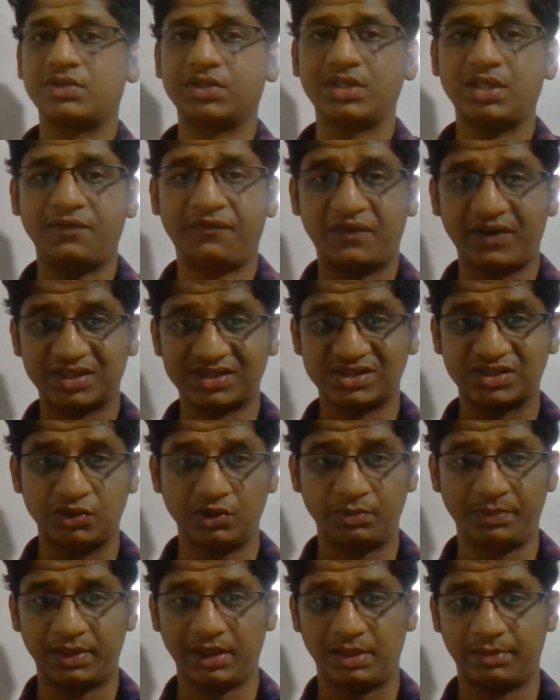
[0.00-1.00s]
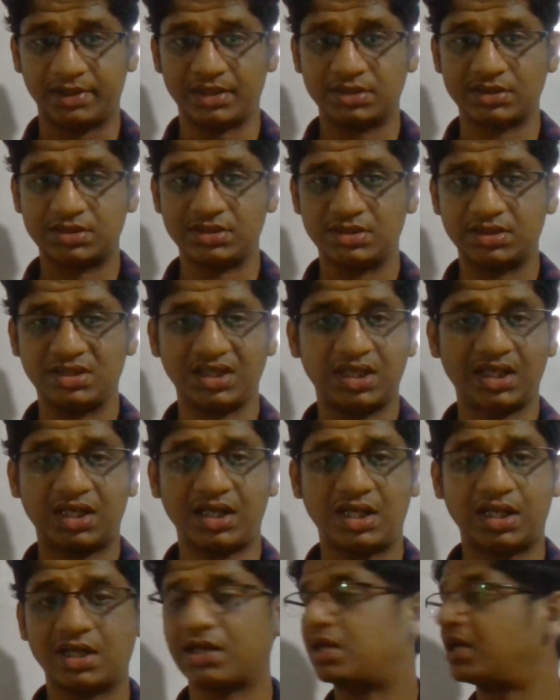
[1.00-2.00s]
to the first group elements. They
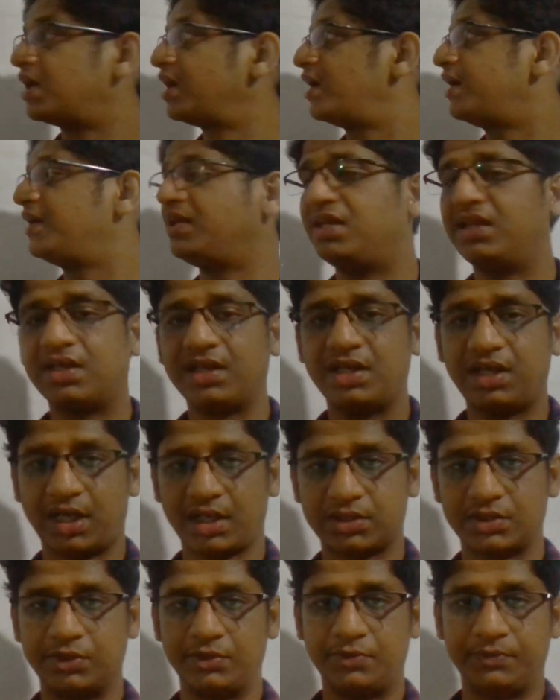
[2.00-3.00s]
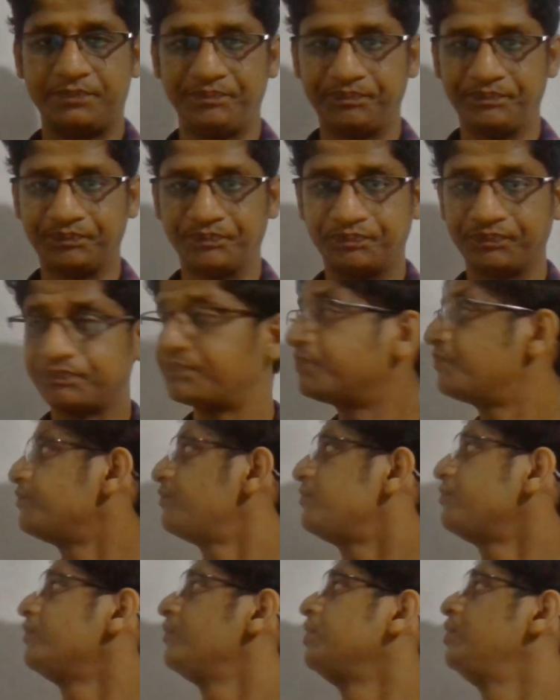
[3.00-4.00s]
are highly reactive.
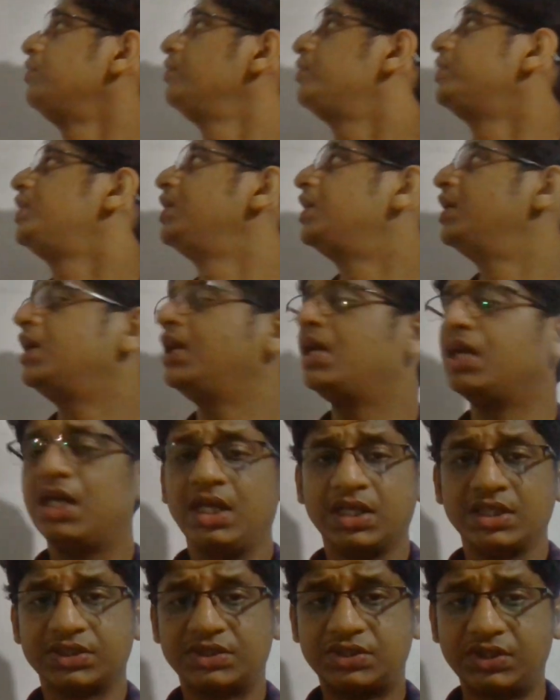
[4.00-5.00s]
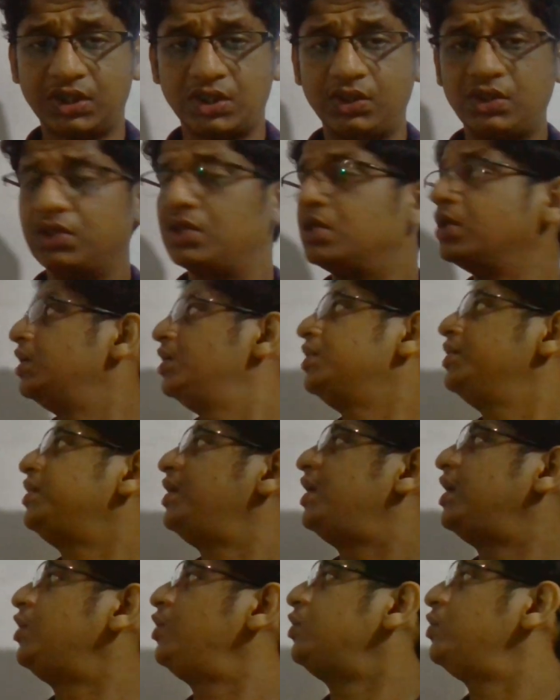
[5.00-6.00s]
Okay, so
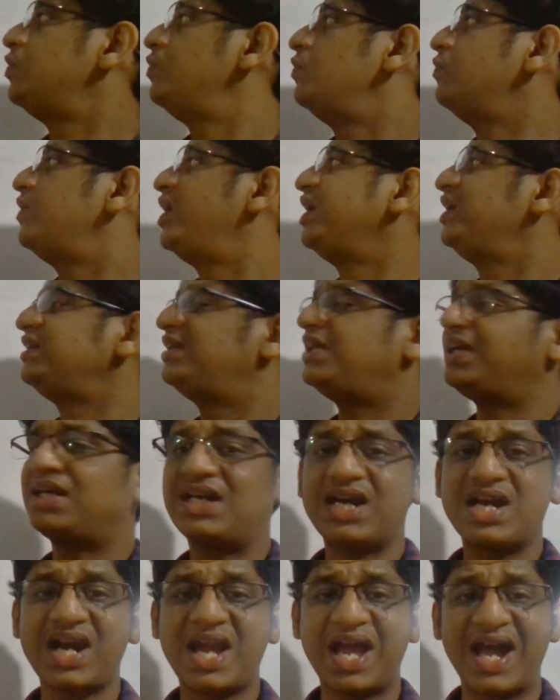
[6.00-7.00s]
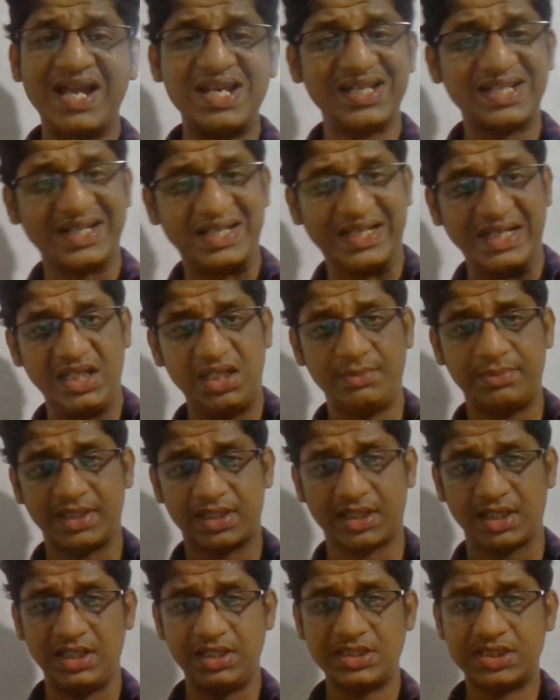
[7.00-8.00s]
now why they call alkali
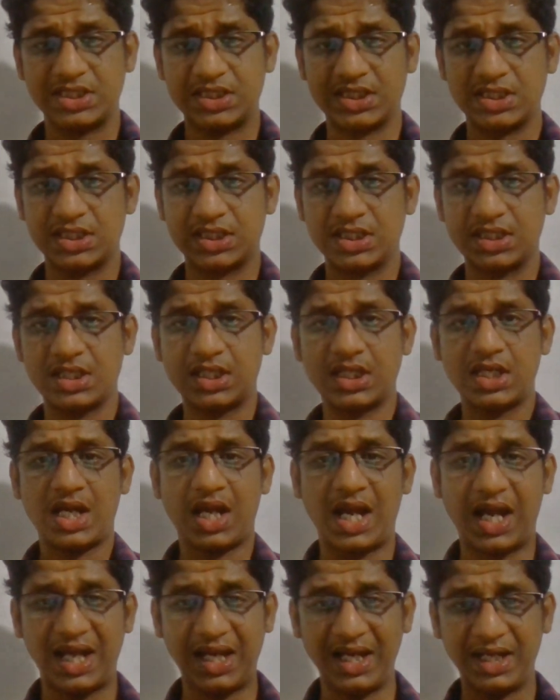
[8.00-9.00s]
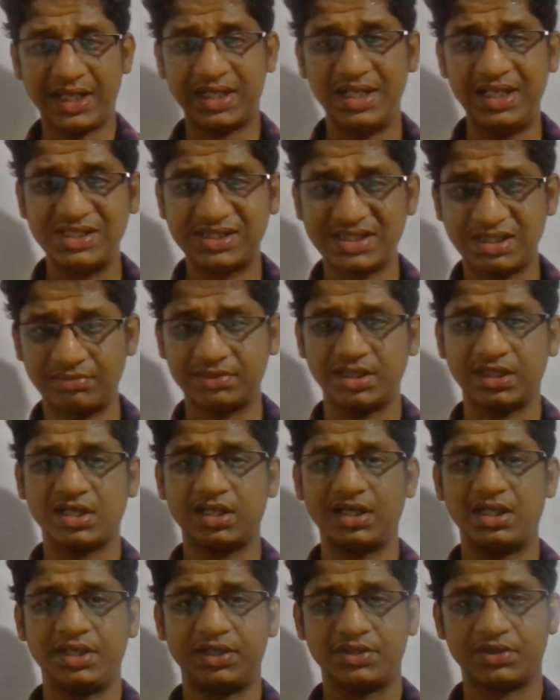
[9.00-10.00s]
metals? Alkali is something
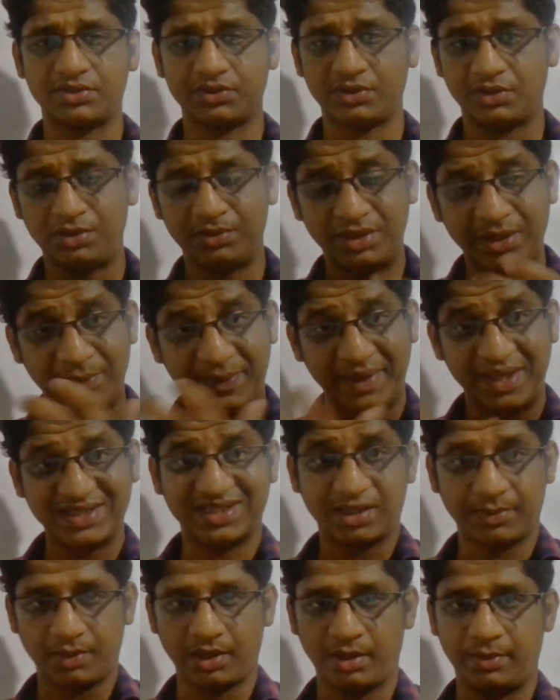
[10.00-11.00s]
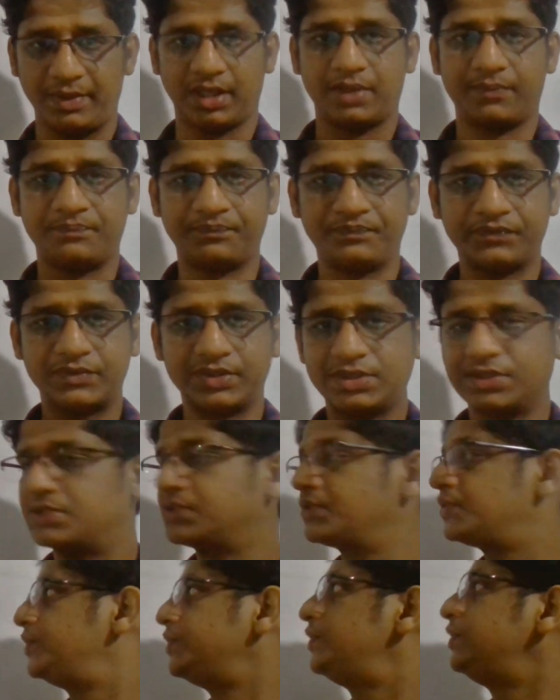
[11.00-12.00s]
related to now the basic property.
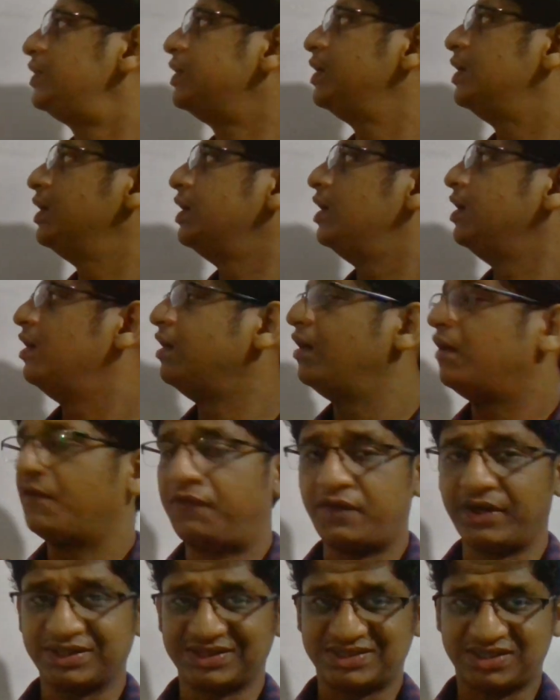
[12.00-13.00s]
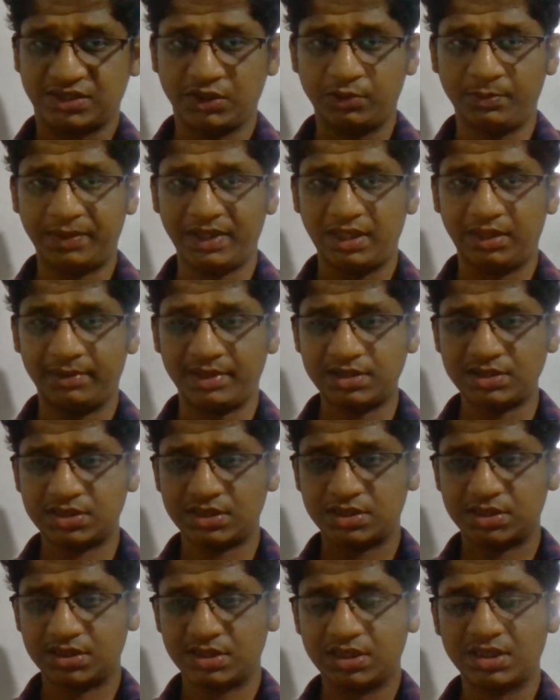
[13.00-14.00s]
So first group
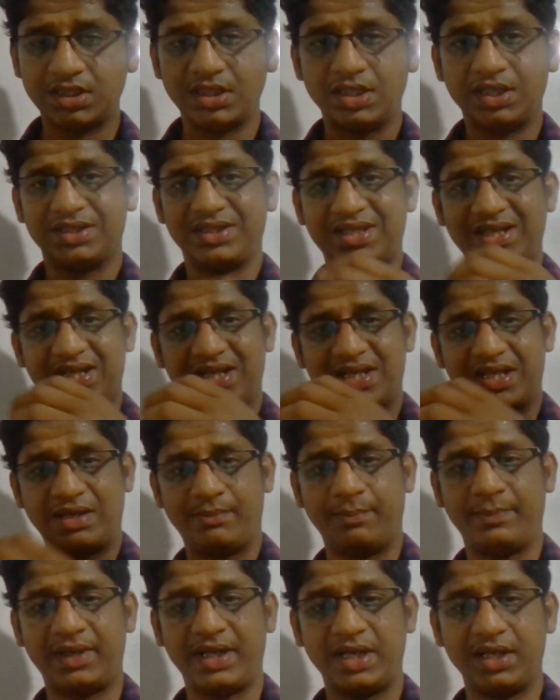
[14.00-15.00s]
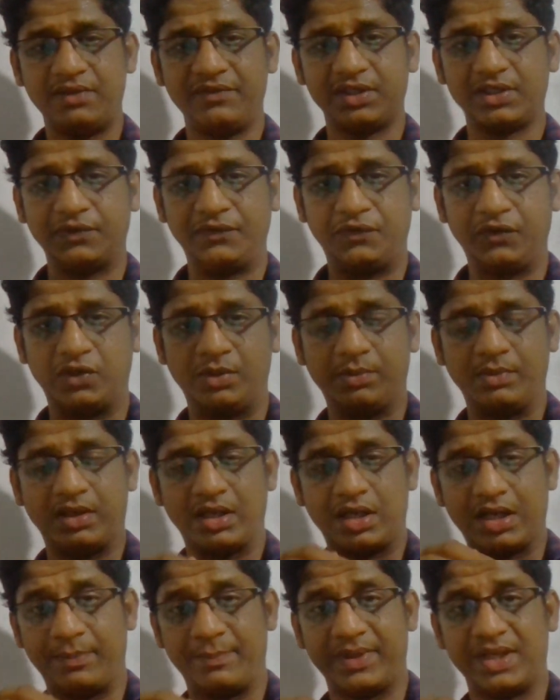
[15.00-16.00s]
elements, they combine with
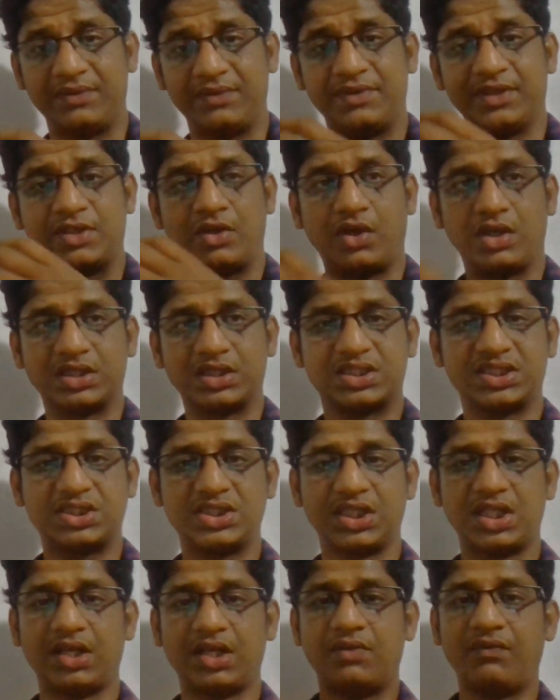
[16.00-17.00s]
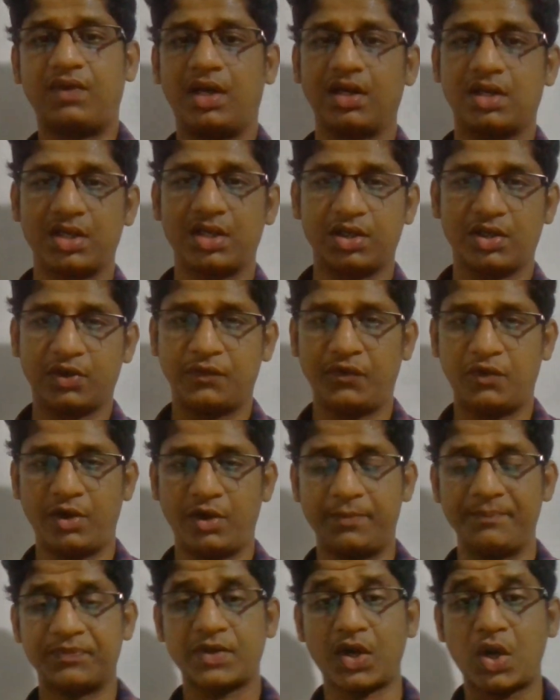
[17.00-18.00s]
the oxygen and water to
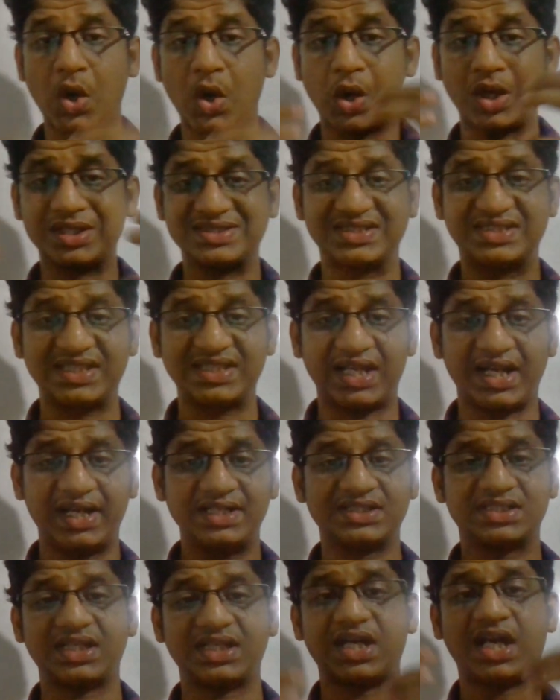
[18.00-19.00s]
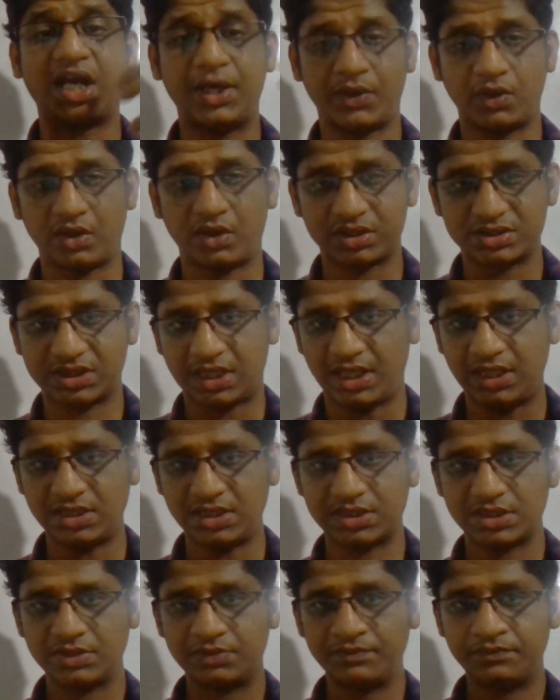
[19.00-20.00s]
form oxides and
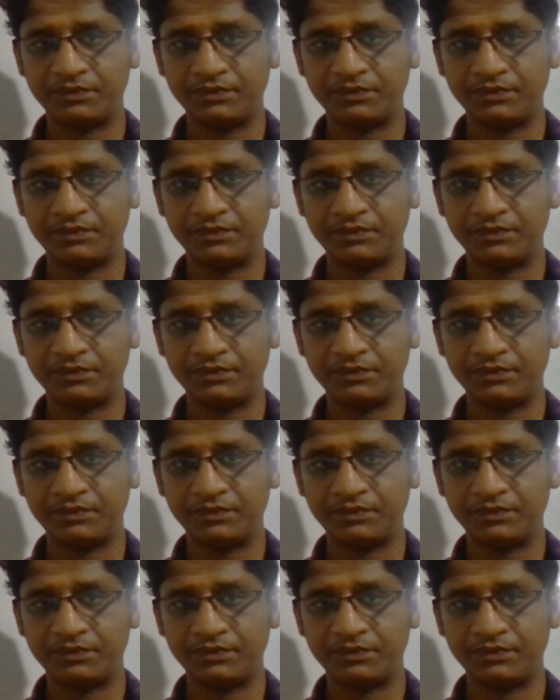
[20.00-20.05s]
hydroxides,